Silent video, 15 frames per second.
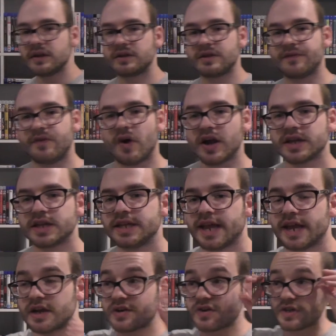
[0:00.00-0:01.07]
To finally
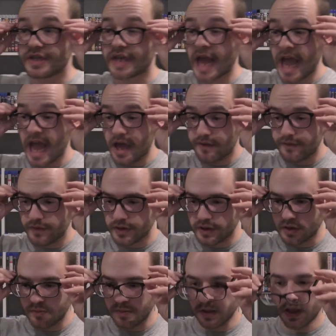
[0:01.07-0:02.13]
actually have it
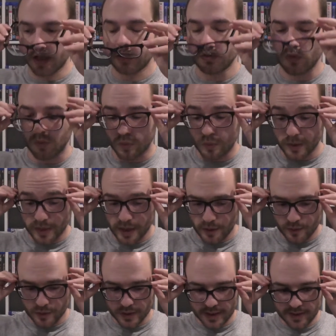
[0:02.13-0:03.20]
and to be like, look, when they
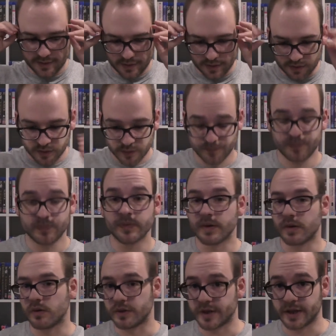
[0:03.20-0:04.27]
released it,
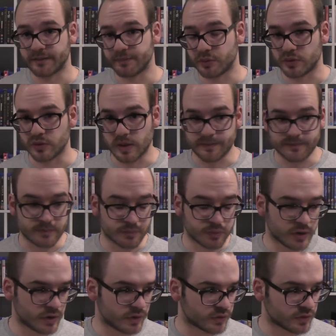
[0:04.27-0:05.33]
or like put it up for
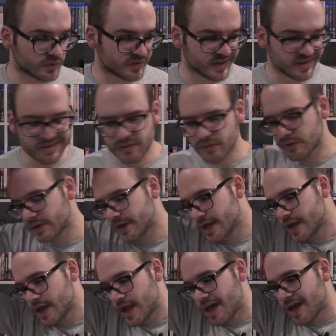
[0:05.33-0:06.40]
pre-order, I was like, look,
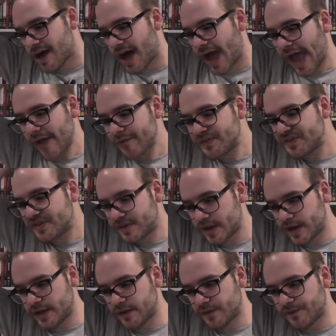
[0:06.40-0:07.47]
I haven't
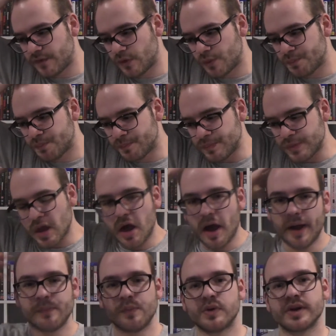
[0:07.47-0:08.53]
seen the film.
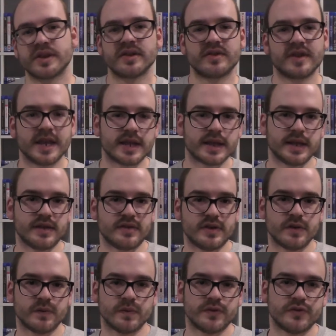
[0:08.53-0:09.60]
I wanted to see at least
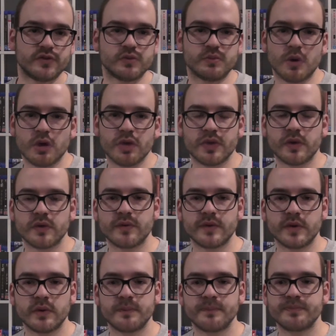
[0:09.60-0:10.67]
the original Mothra
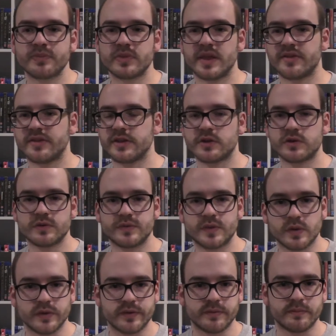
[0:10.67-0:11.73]
film. There's a lot of
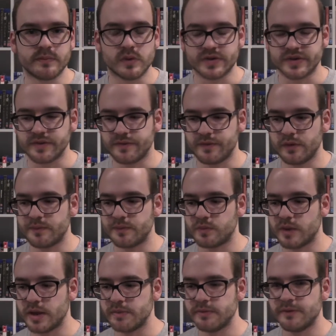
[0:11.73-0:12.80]
those monster films
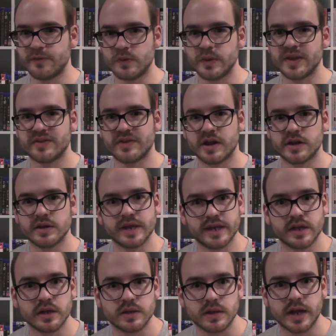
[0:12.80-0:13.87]
where before they started
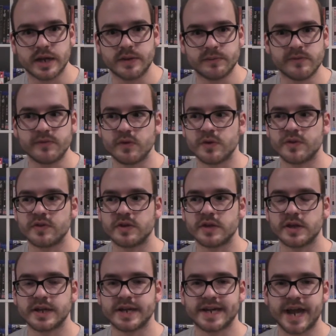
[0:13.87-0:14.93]
like colliding with
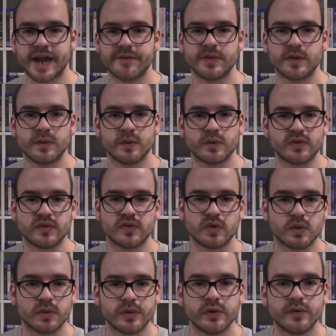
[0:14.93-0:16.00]
Godzilla, they'd have their own
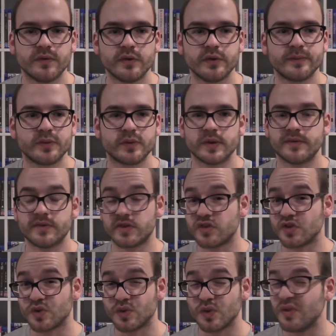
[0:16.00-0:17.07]
solo films or even
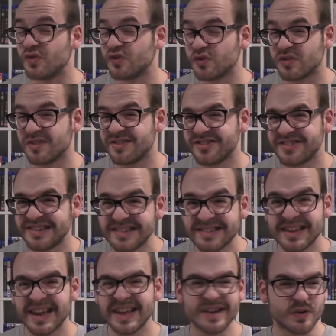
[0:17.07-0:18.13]
solo
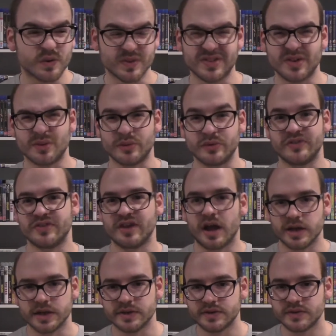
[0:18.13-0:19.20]
trilogies or solo
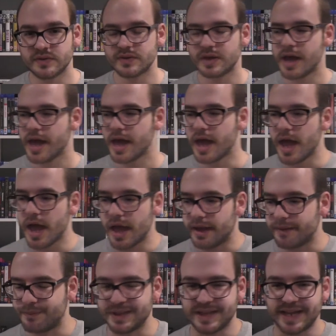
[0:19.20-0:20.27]
sagas.
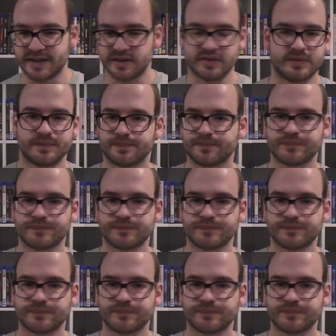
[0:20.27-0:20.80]
But then there's